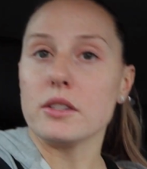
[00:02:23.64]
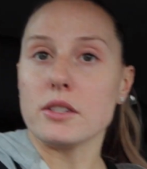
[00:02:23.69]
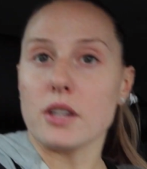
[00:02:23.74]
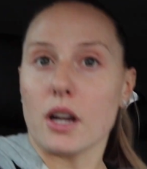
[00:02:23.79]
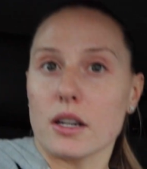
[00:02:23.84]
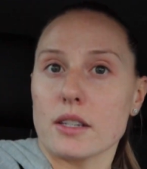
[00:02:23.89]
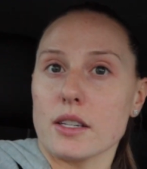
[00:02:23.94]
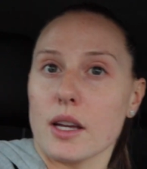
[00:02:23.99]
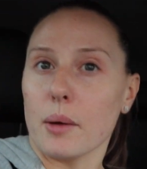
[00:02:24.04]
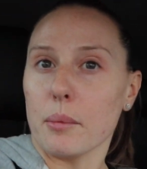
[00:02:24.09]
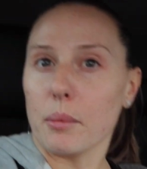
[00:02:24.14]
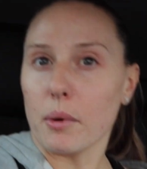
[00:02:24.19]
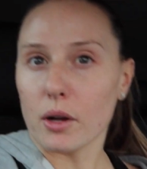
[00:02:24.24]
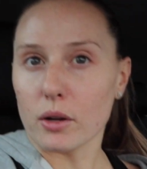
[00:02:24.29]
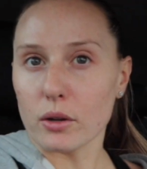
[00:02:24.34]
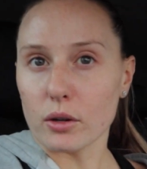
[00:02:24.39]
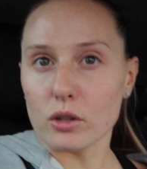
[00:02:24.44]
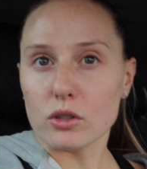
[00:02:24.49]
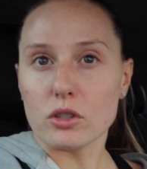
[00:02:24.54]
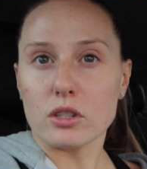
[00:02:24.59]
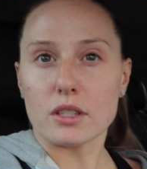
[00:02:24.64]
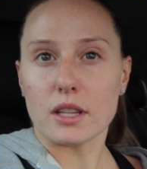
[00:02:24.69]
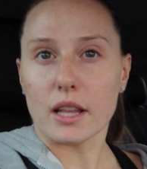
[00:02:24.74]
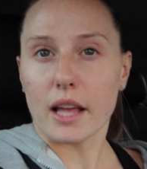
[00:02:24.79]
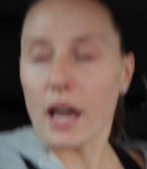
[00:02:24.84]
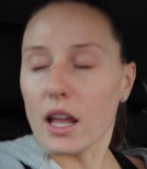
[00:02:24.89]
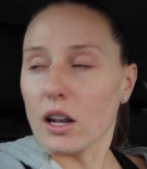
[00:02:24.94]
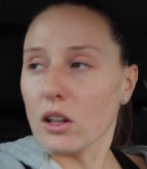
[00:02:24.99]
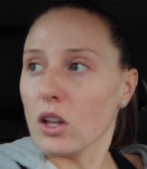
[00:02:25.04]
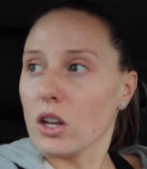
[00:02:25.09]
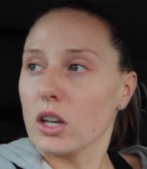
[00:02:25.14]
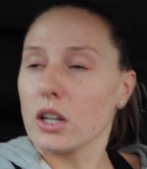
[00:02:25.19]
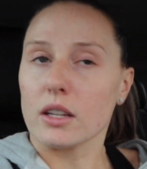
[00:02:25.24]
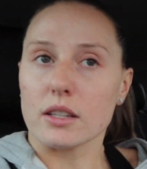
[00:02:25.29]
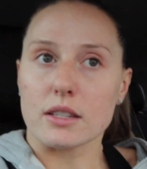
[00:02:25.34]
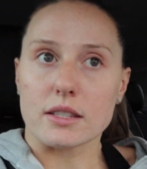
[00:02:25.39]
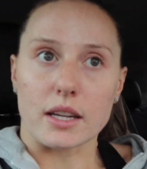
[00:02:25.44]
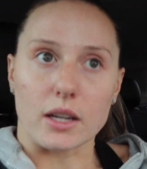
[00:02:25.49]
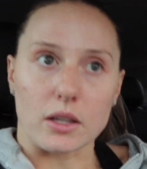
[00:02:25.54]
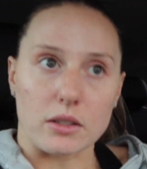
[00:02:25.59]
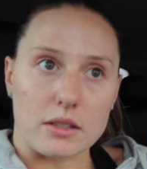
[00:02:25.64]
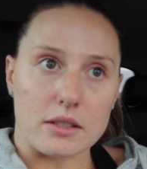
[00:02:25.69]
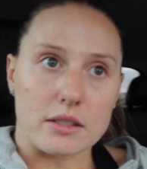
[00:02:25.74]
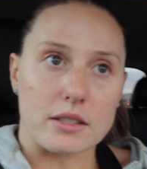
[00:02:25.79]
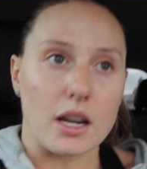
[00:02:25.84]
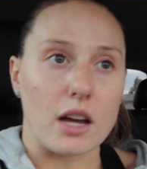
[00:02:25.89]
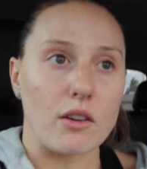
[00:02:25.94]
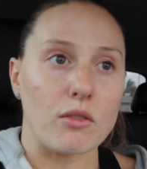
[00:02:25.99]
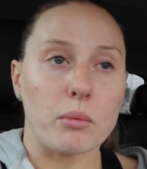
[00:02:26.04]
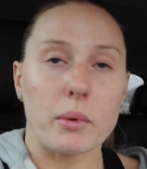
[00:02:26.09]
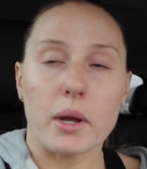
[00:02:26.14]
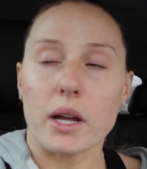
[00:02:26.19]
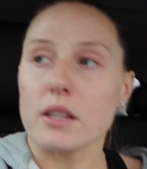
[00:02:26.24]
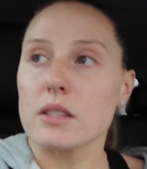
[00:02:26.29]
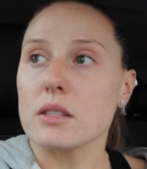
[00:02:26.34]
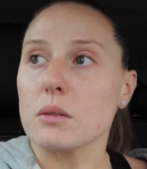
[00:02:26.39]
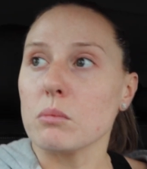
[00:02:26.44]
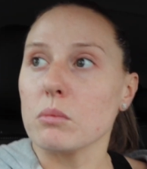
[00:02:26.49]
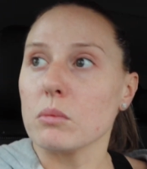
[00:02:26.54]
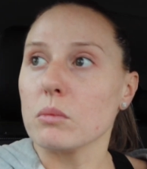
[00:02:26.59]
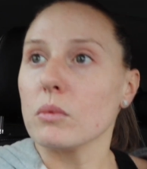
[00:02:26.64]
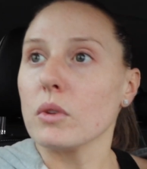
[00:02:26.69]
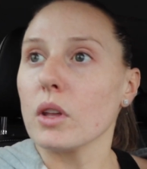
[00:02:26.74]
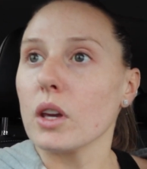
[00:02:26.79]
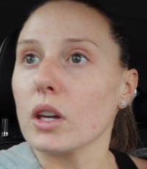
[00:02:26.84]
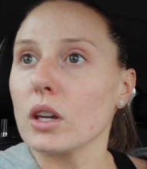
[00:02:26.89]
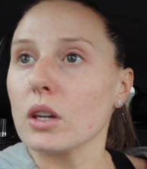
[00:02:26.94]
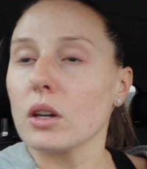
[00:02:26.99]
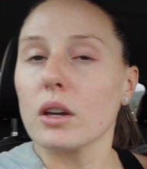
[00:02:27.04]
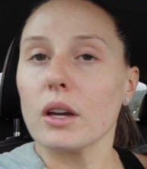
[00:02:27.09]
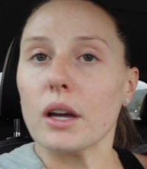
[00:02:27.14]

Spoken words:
stocked up on groceries and they had a lot of good sales and stuff, and we had some like,